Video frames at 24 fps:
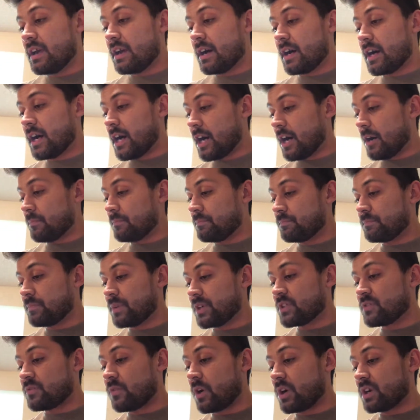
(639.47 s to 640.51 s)
But
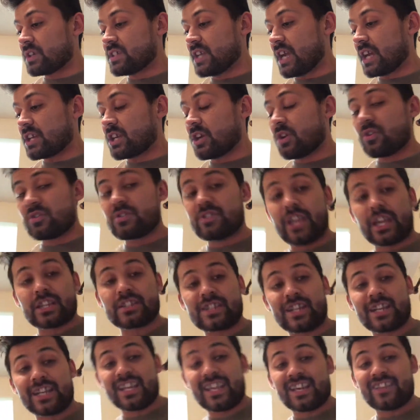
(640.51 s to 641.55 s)
as far as that goes, that's
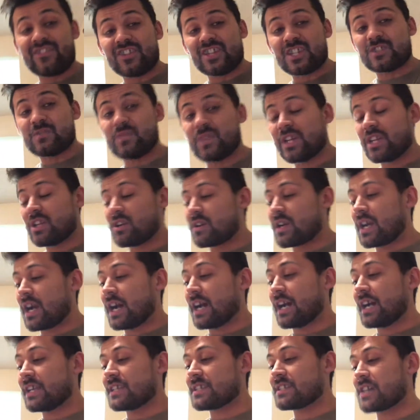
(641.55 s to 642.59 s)
going to end this video,
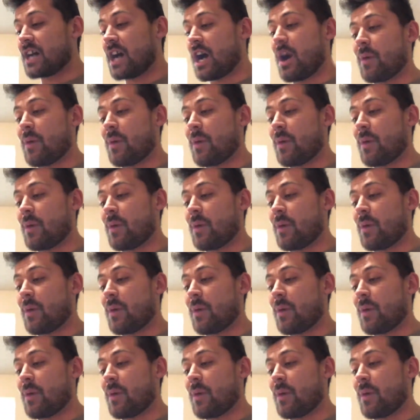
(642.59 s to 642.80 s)
guys.